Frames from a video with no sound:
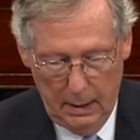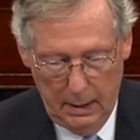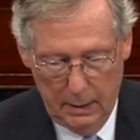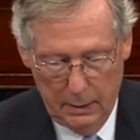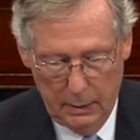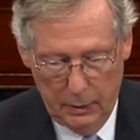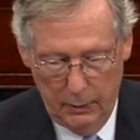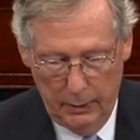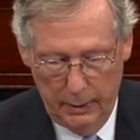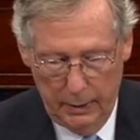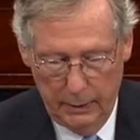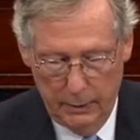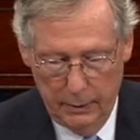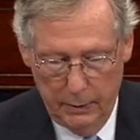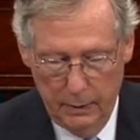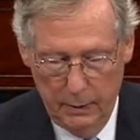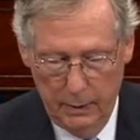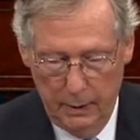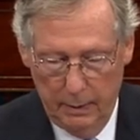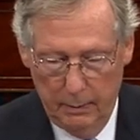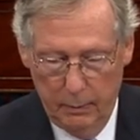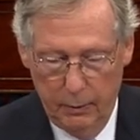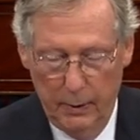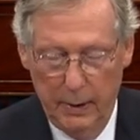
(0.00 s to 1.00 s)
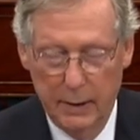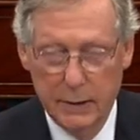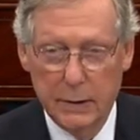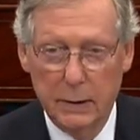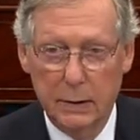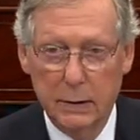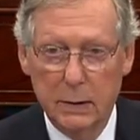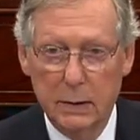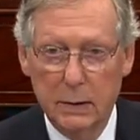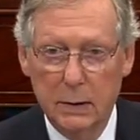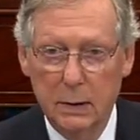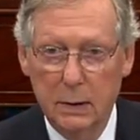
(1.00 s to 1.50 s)
to an enduring
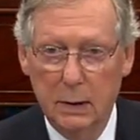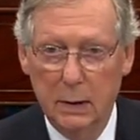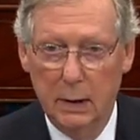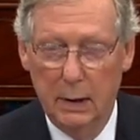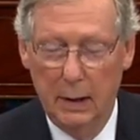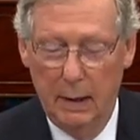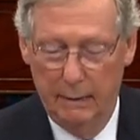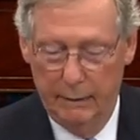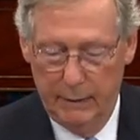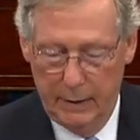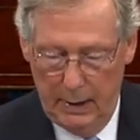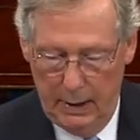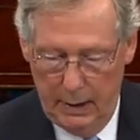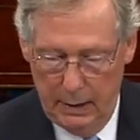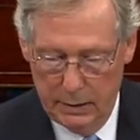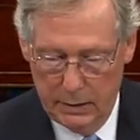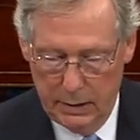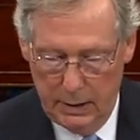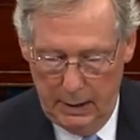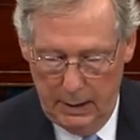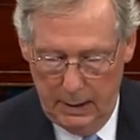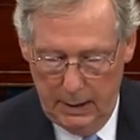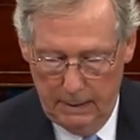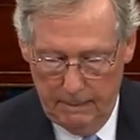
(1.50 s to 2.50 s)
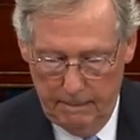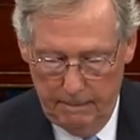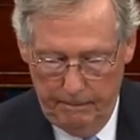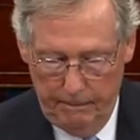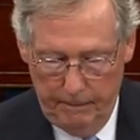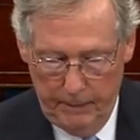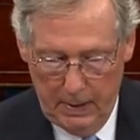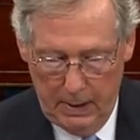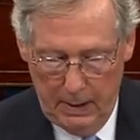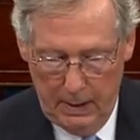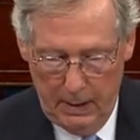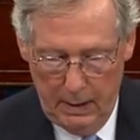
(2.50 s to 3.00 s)
presence in Afghanistan,
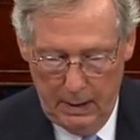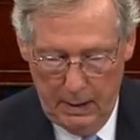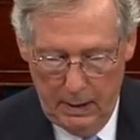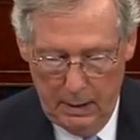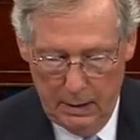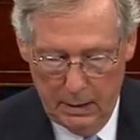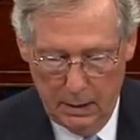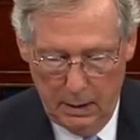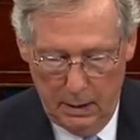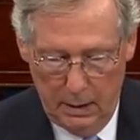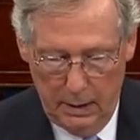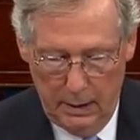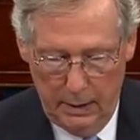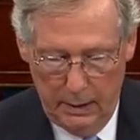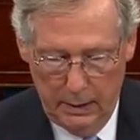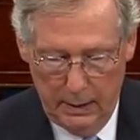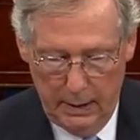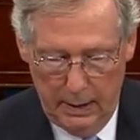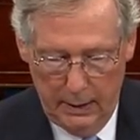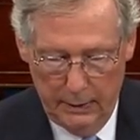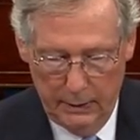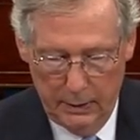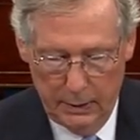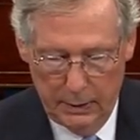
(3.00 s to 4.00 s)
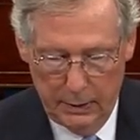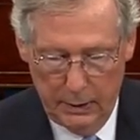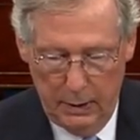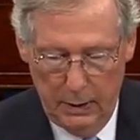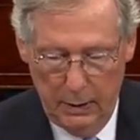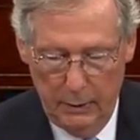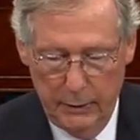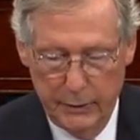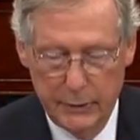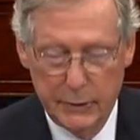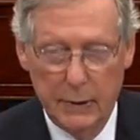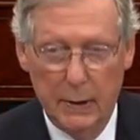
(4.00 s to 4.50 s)
to hunting down the
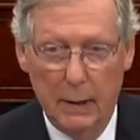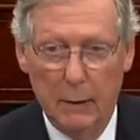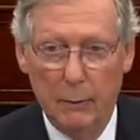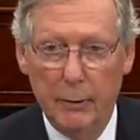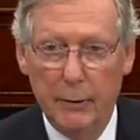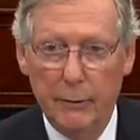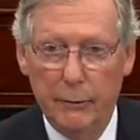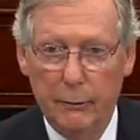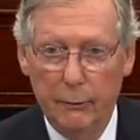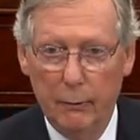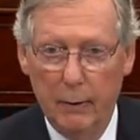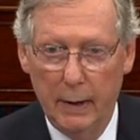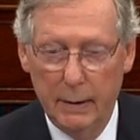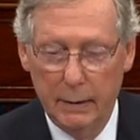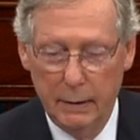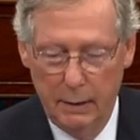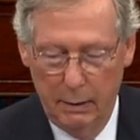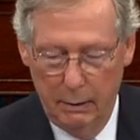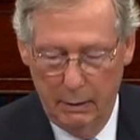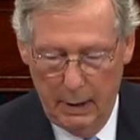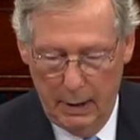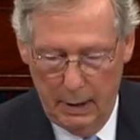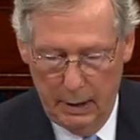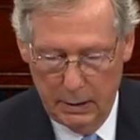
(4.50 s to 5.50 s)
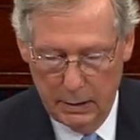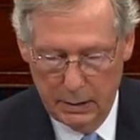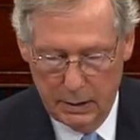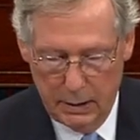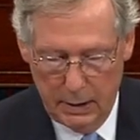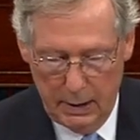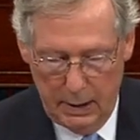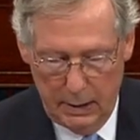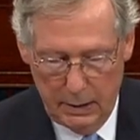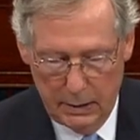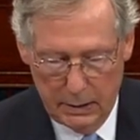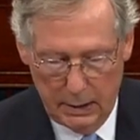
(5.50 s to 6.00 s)
terrorists that would threaten the United
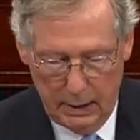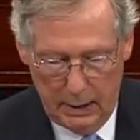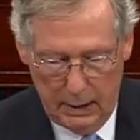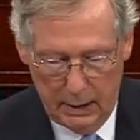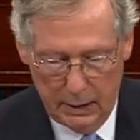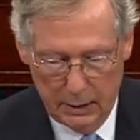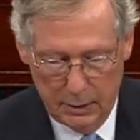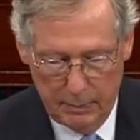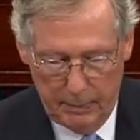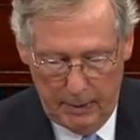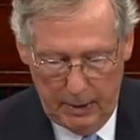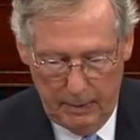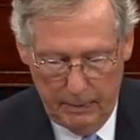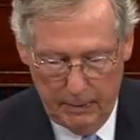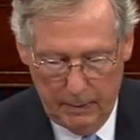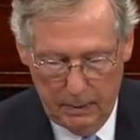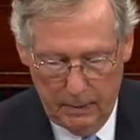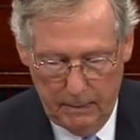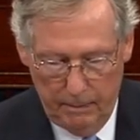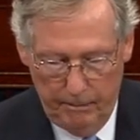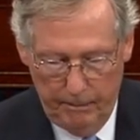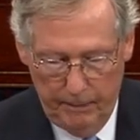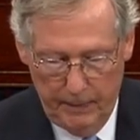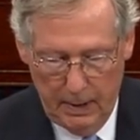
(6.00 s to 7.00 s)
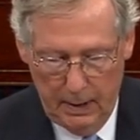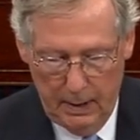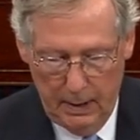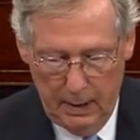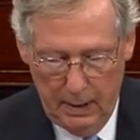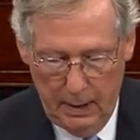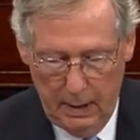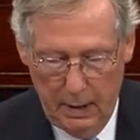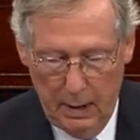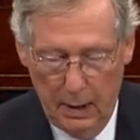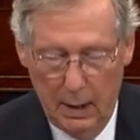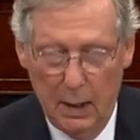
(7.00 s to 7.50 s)
States and its people.
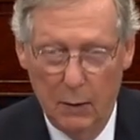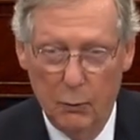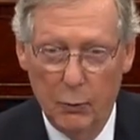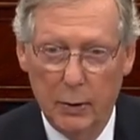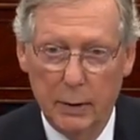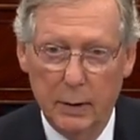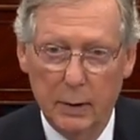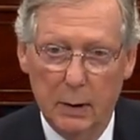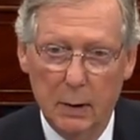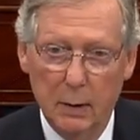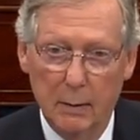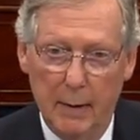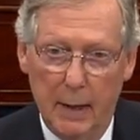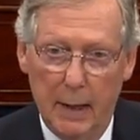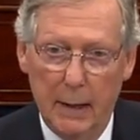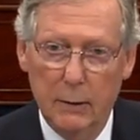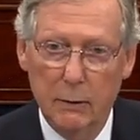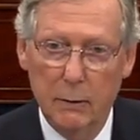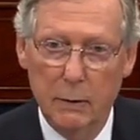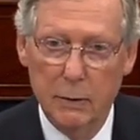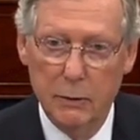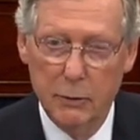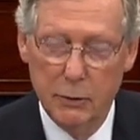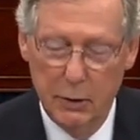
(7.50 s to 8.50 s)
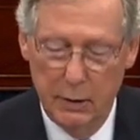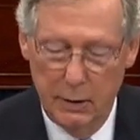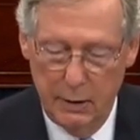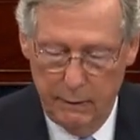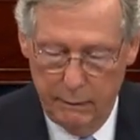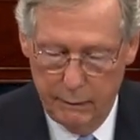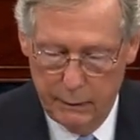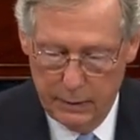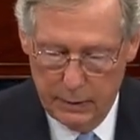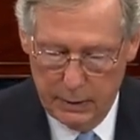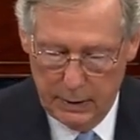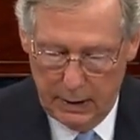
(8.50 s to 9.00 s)
And when the
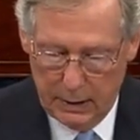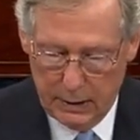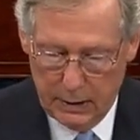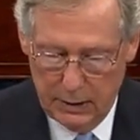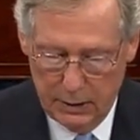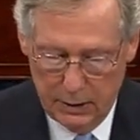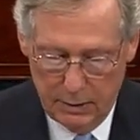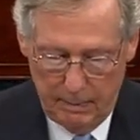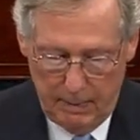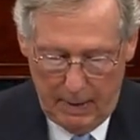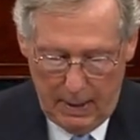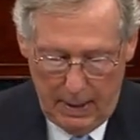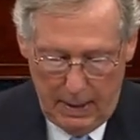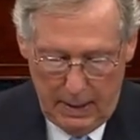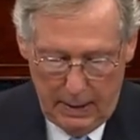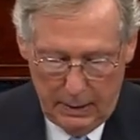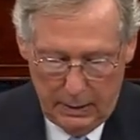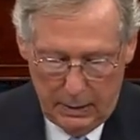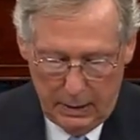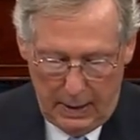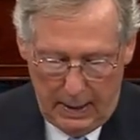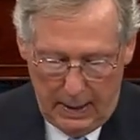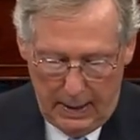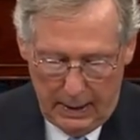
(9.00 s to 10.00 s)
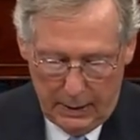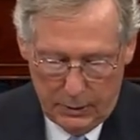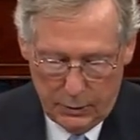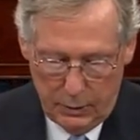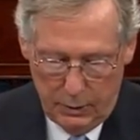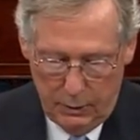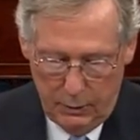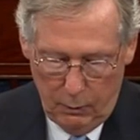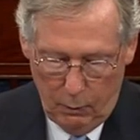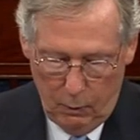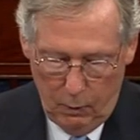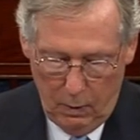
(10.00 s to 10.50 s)
Commander-in-Chief sets his mind to action,
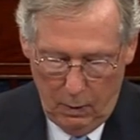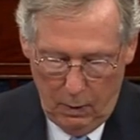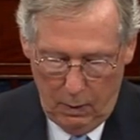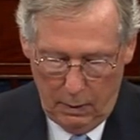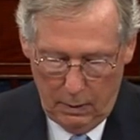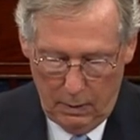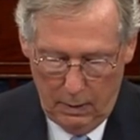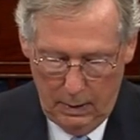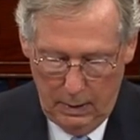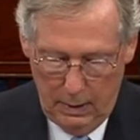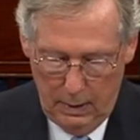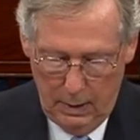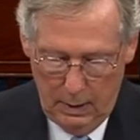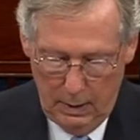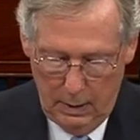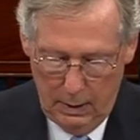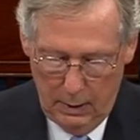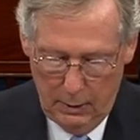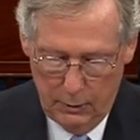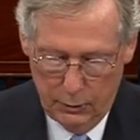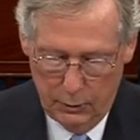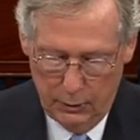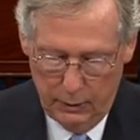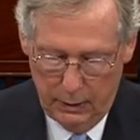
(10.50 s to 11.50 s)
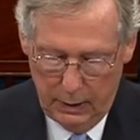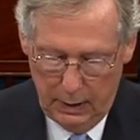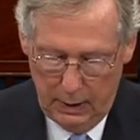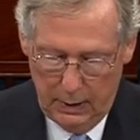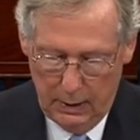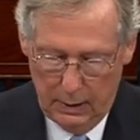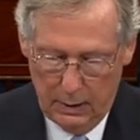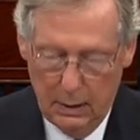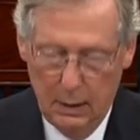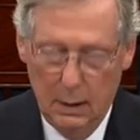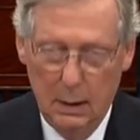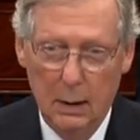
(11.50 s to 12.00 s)
the world should
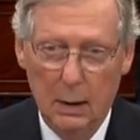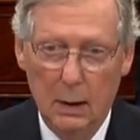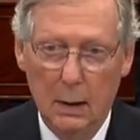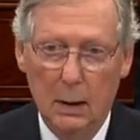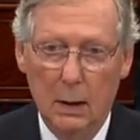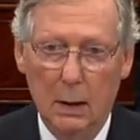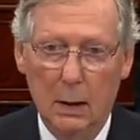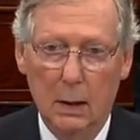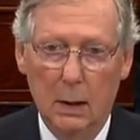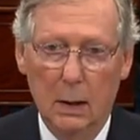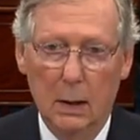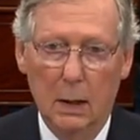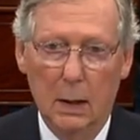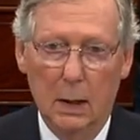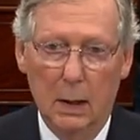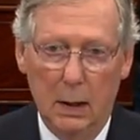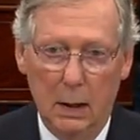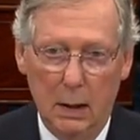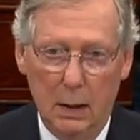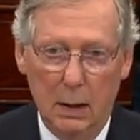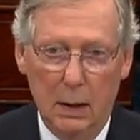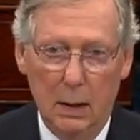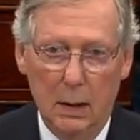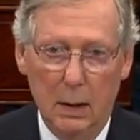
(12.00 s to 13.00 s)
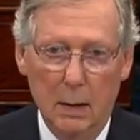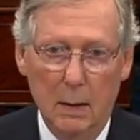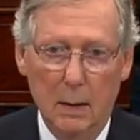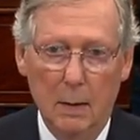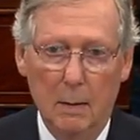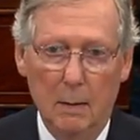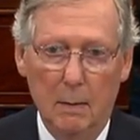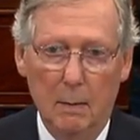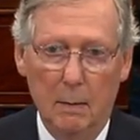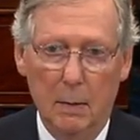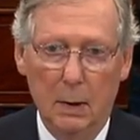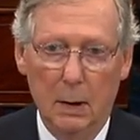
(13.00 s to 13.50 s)
think he
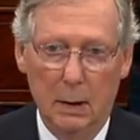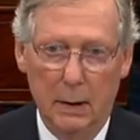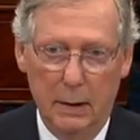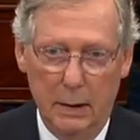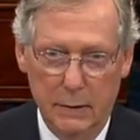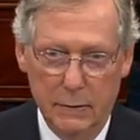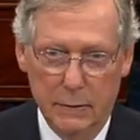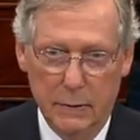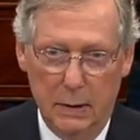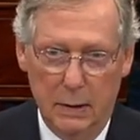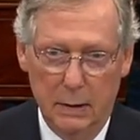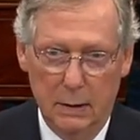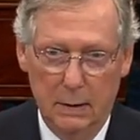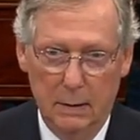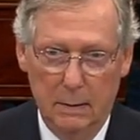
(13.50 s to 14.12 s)
believes it.